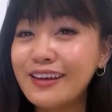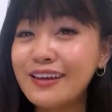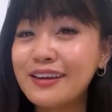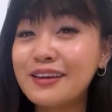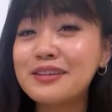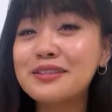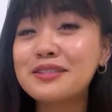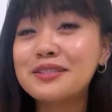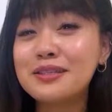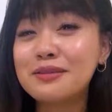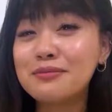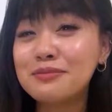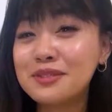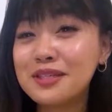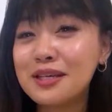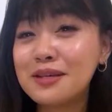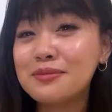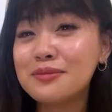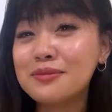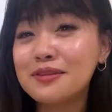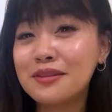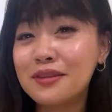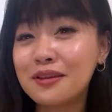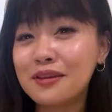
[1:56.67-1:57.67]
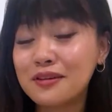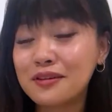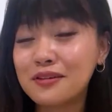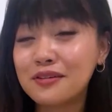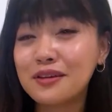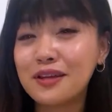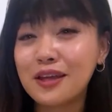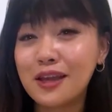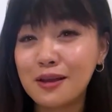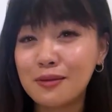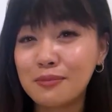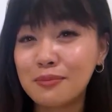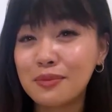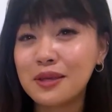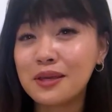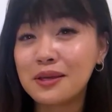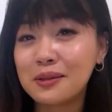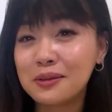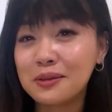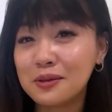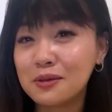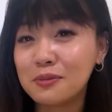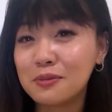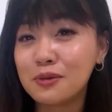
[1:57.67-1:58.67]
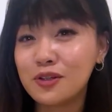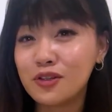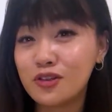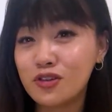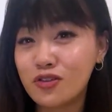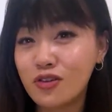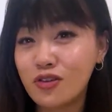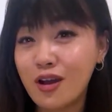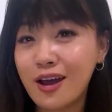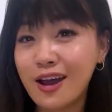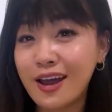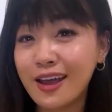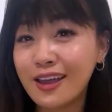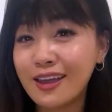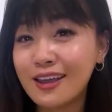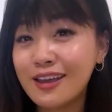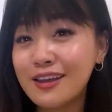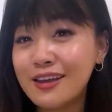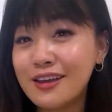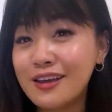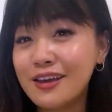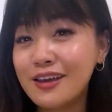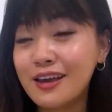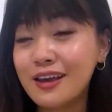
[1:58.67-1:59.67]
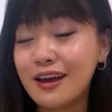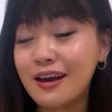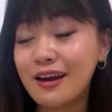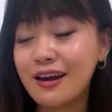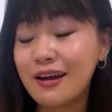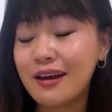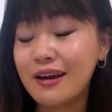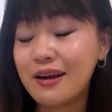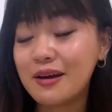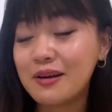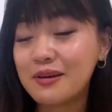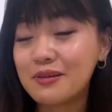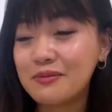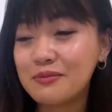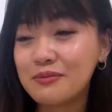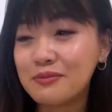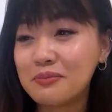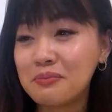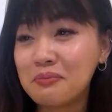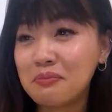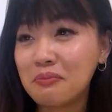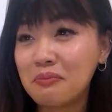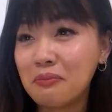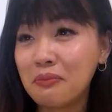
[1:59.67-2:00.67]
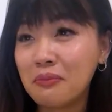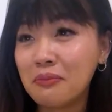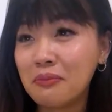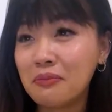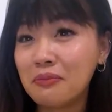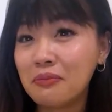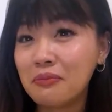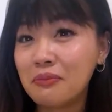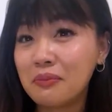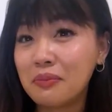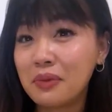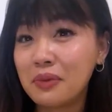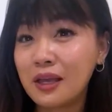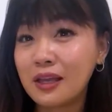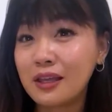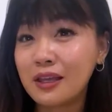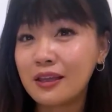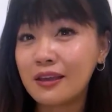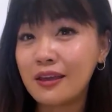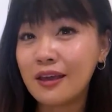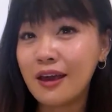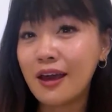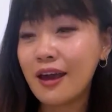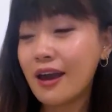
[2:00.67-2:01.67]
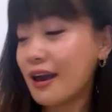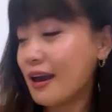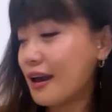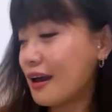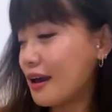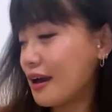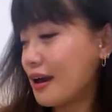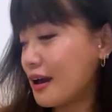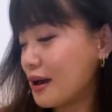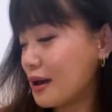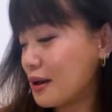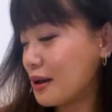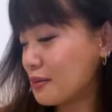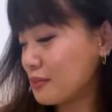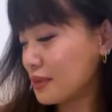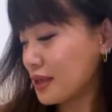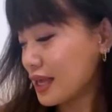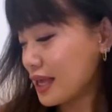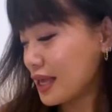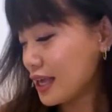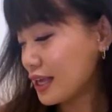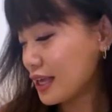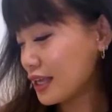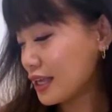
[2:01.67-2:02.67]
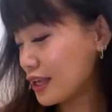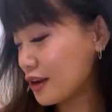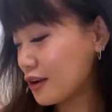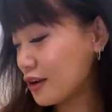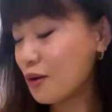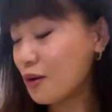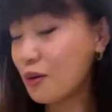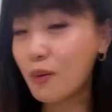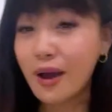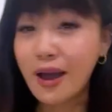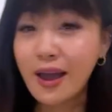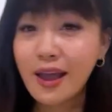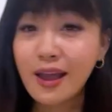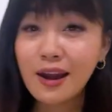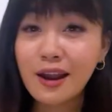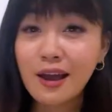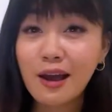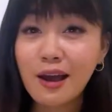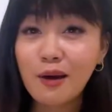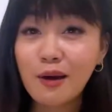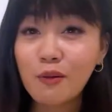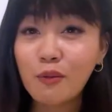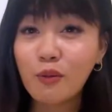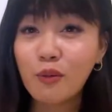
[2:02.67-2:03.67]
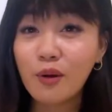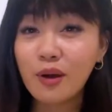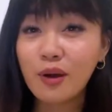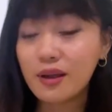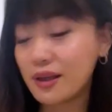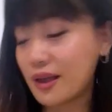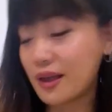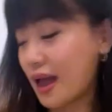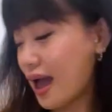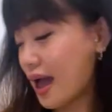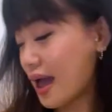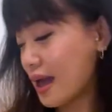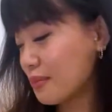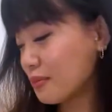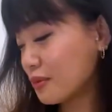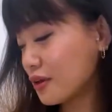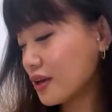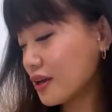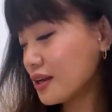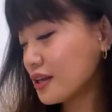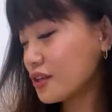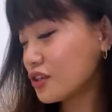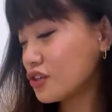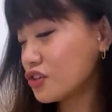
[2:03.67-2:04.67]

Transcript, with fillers: because sometimes theater can be a little bit dry. But yeah, you know what I'm gonna